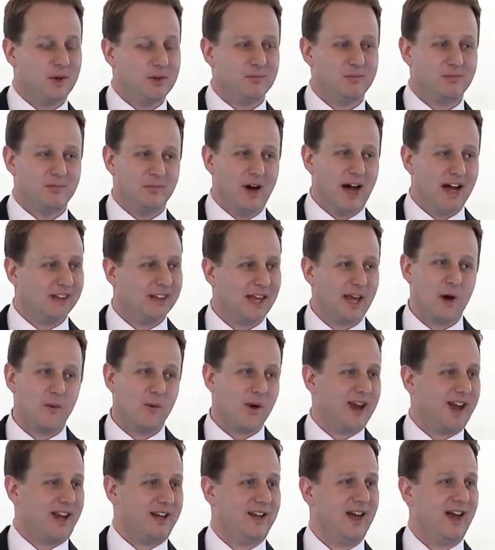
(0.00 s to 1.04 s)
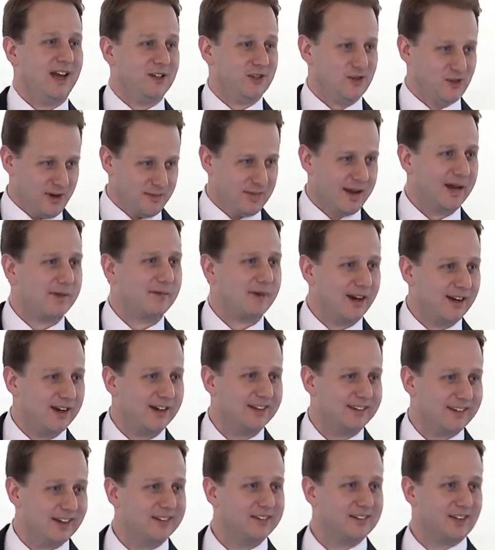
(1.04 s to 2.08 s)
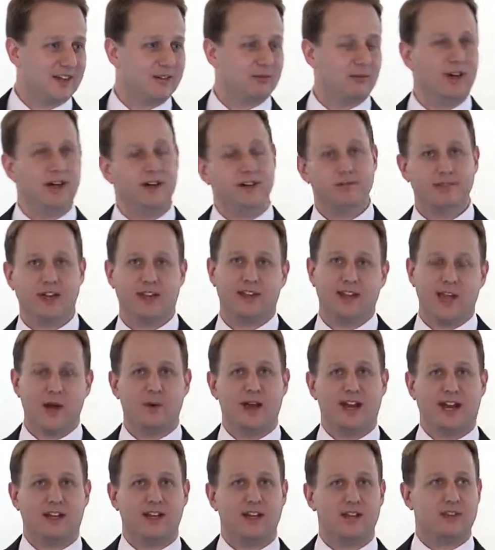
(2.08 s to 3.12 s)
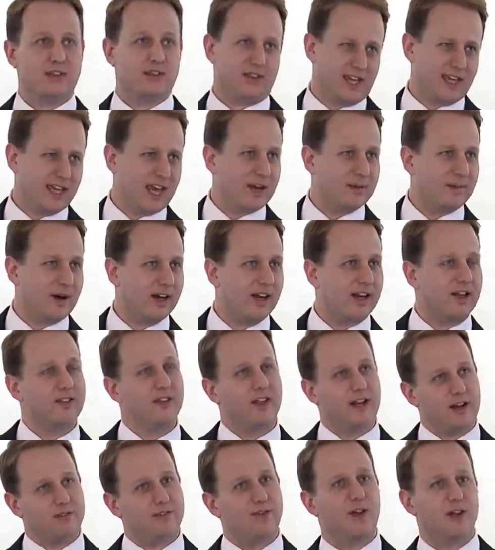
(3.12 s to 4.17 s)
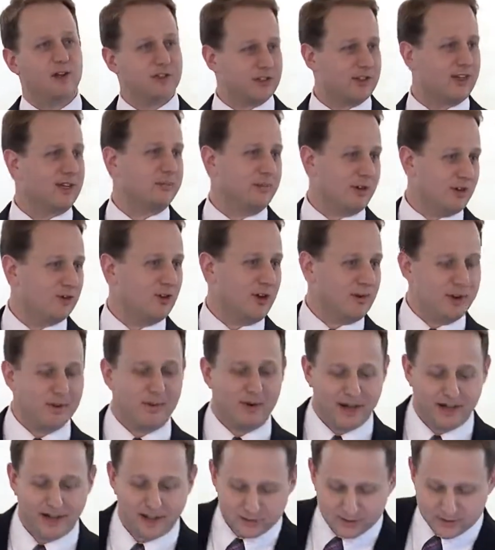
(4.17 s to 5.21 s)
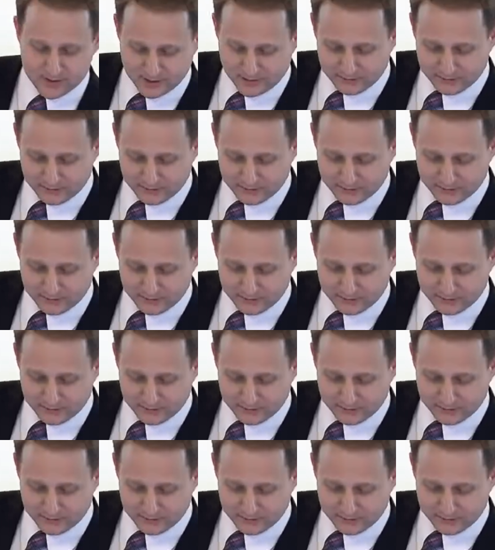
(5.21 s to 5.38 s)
But I lay awake at night dreaming about it. And I'll tell you, well, I lay awake at night thinking about it, and then I fall asleep and dream about it.